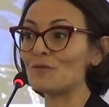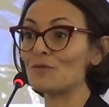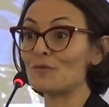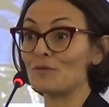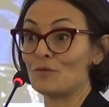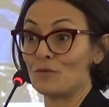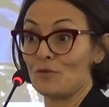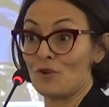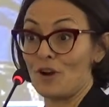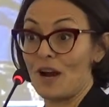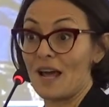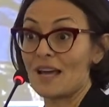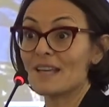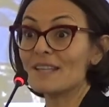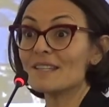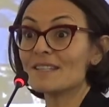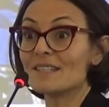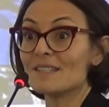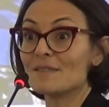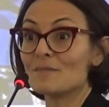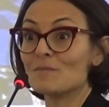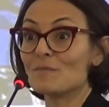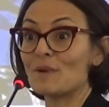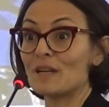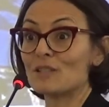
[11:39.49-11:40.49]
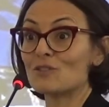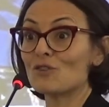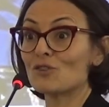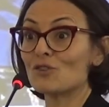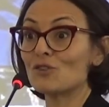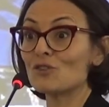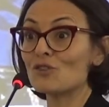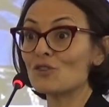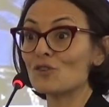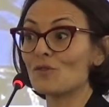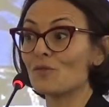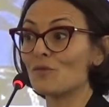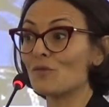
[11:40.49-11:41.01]
for us, but
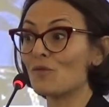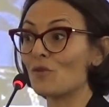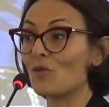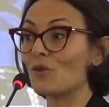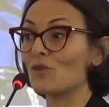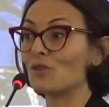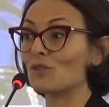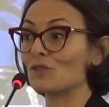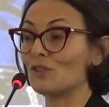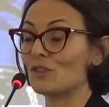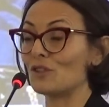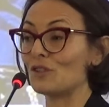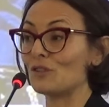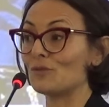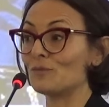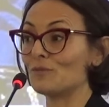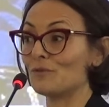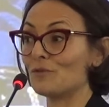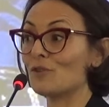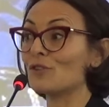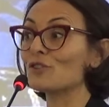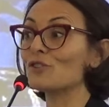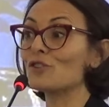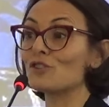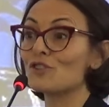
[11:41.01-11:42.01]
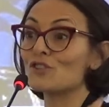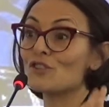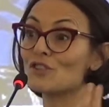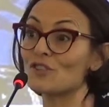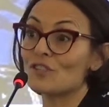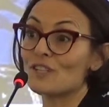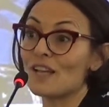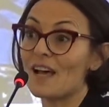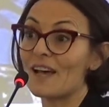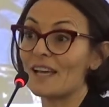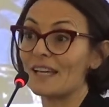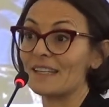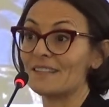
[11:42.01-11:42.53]
also for the, for the
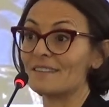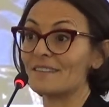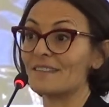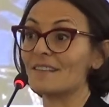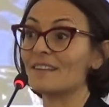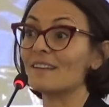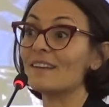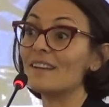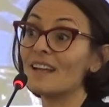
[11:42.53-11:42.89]
society.